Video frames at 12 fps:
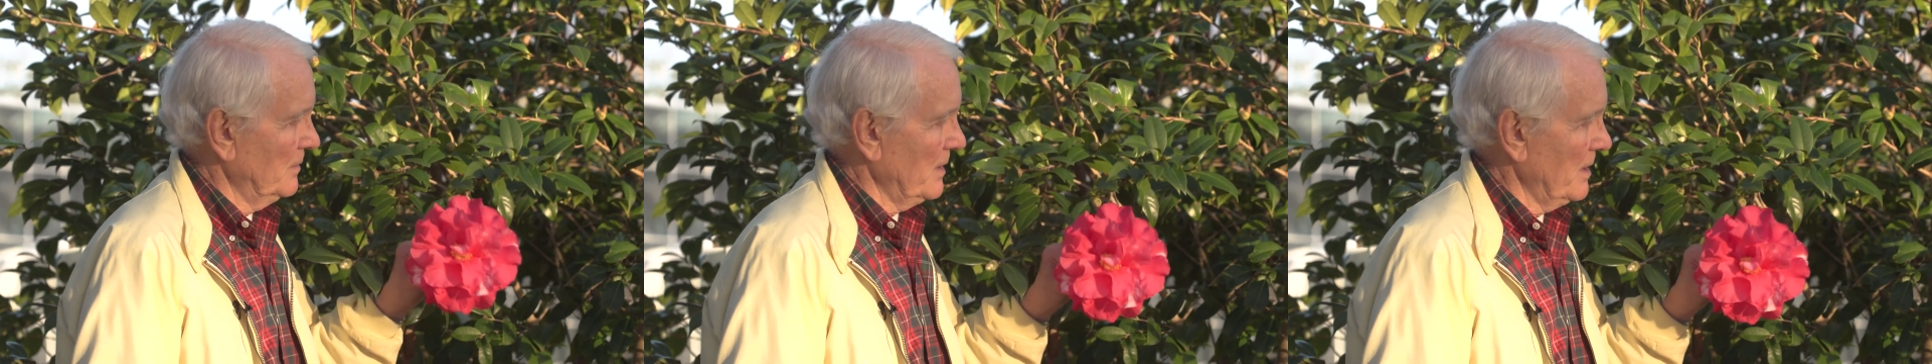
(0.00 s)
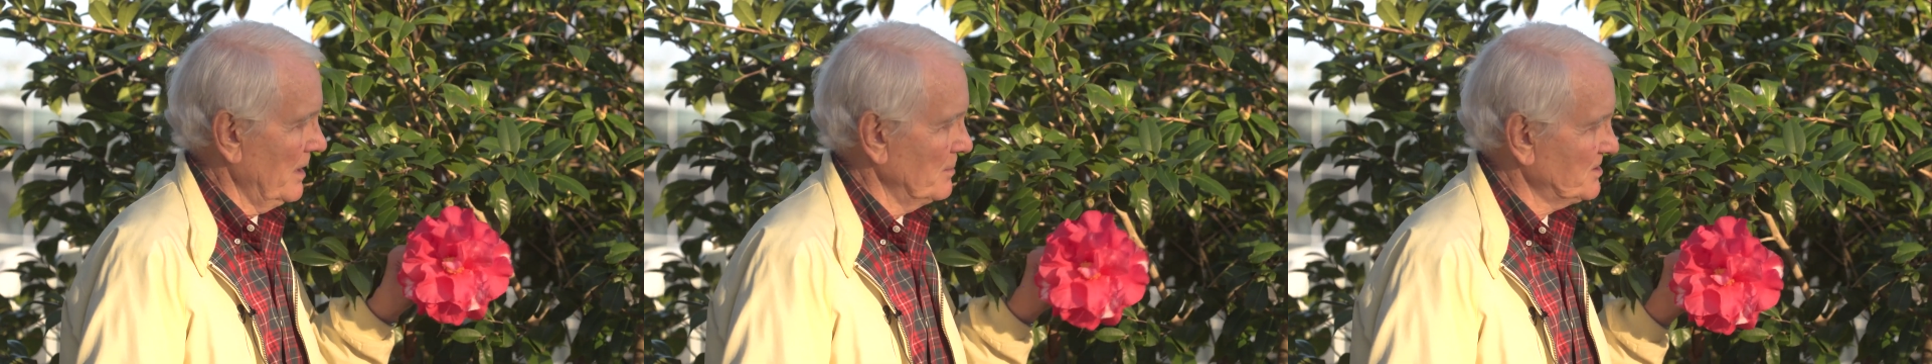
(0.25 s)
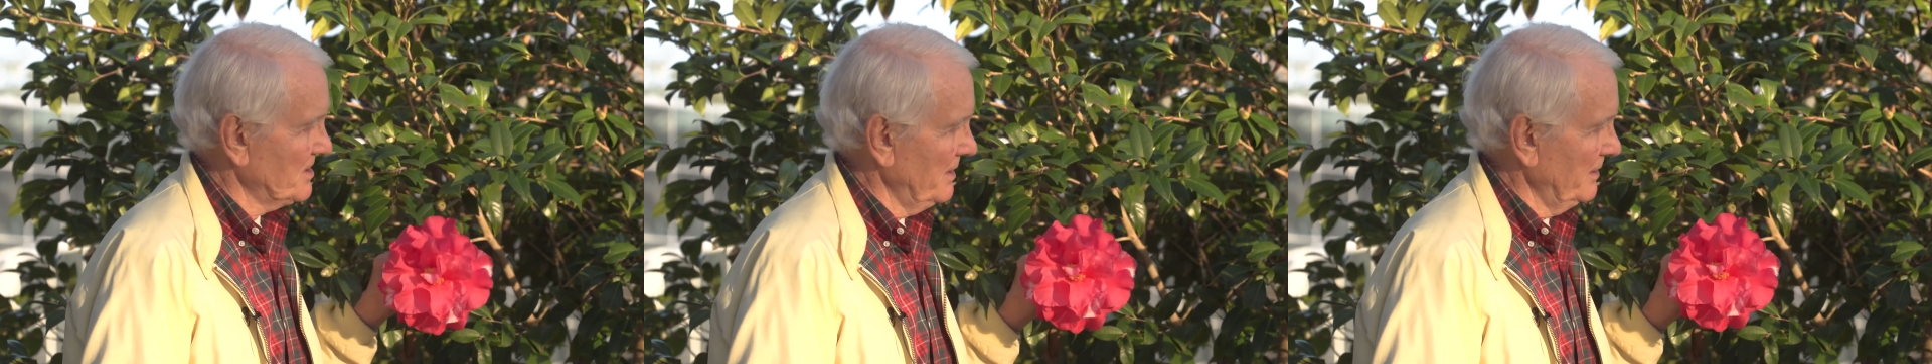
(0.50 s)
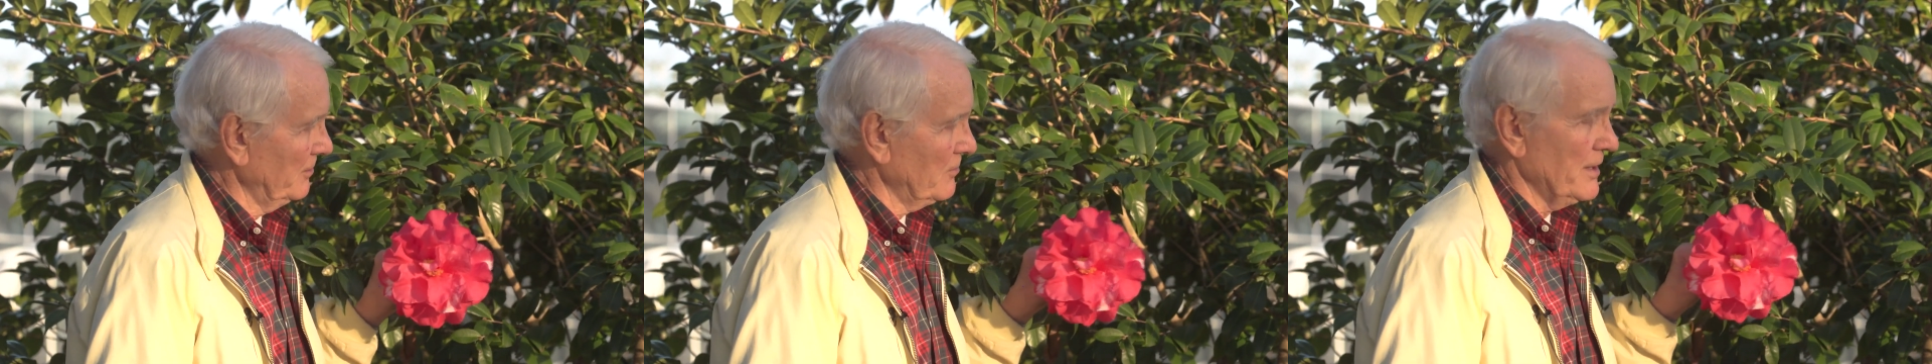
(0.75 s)
and I'm
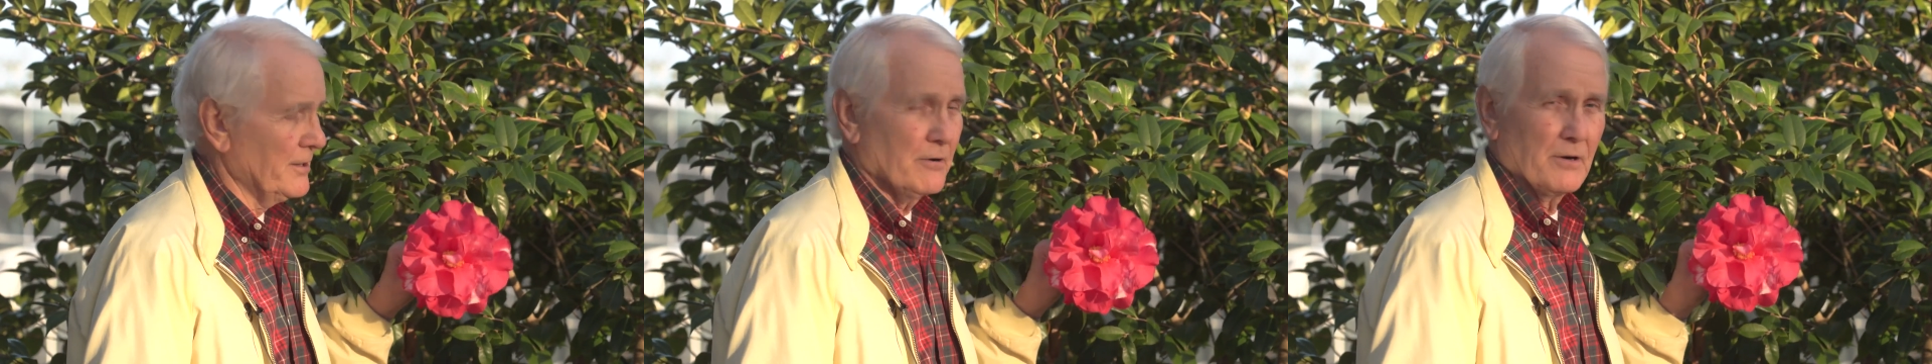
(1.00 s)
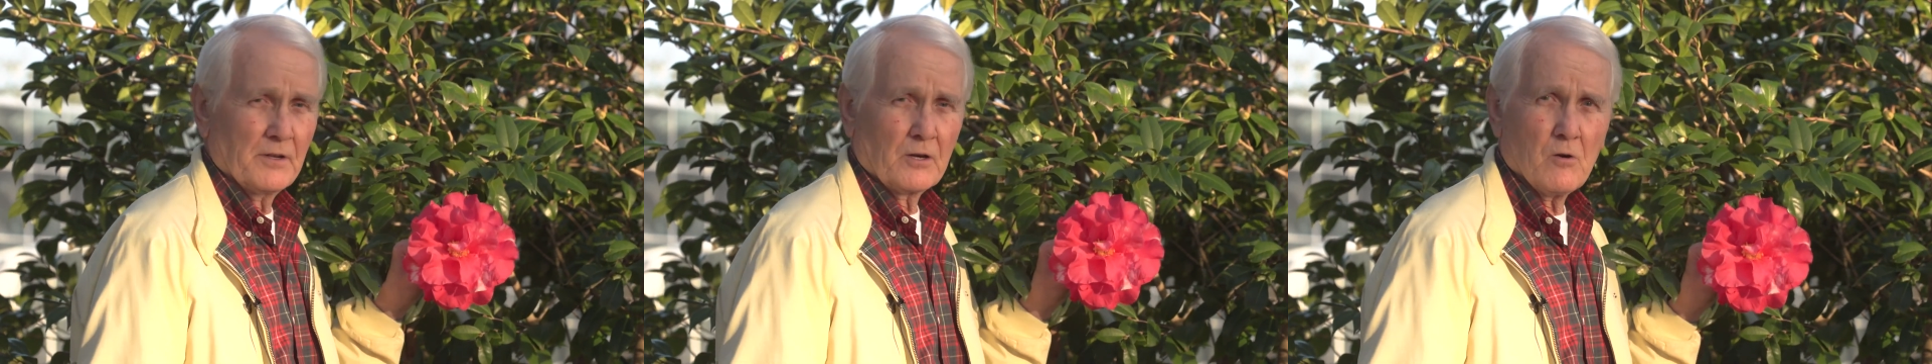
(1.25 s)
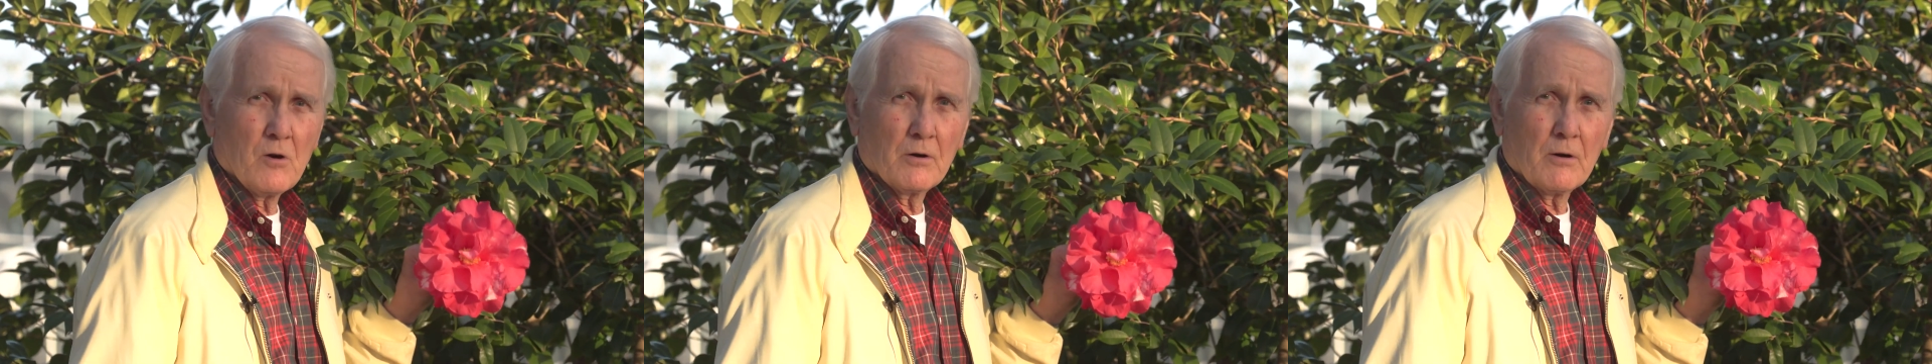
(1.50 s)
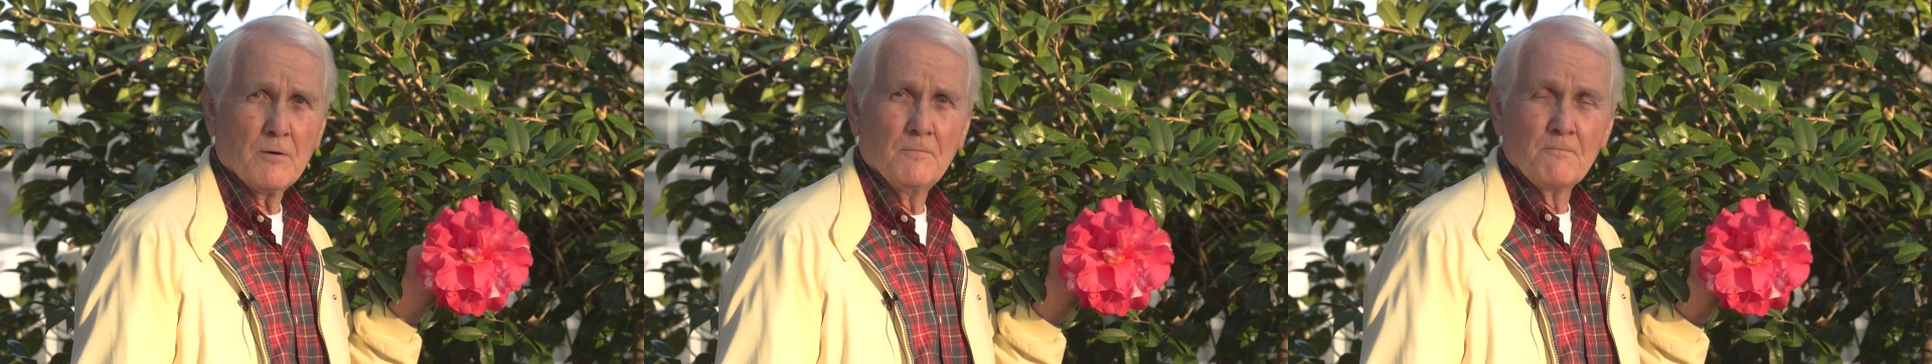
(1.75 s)
standing right here in the
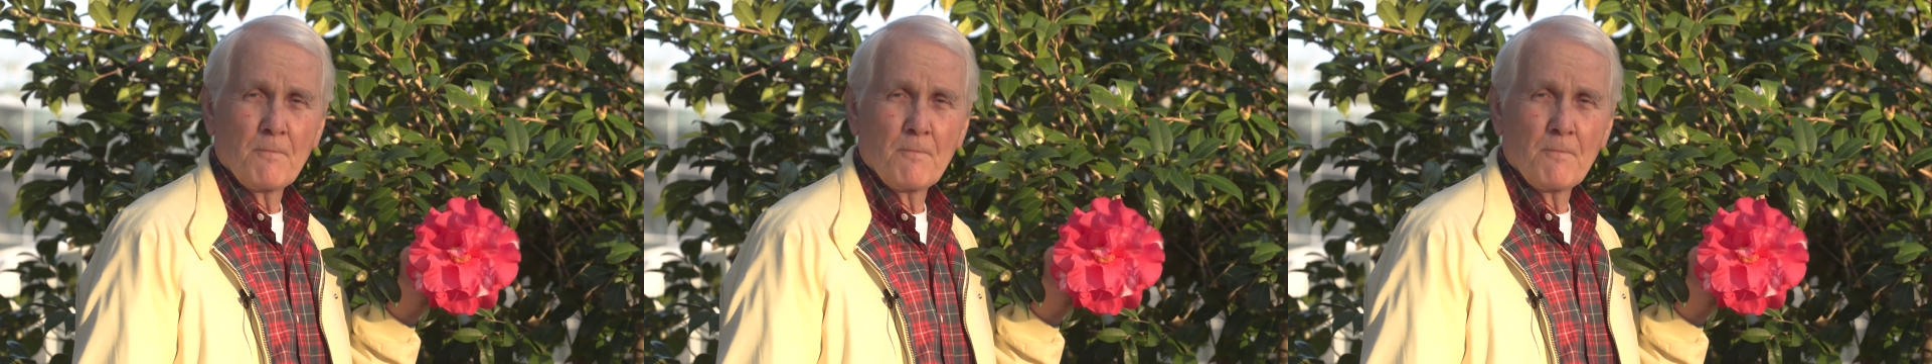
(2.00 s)
corner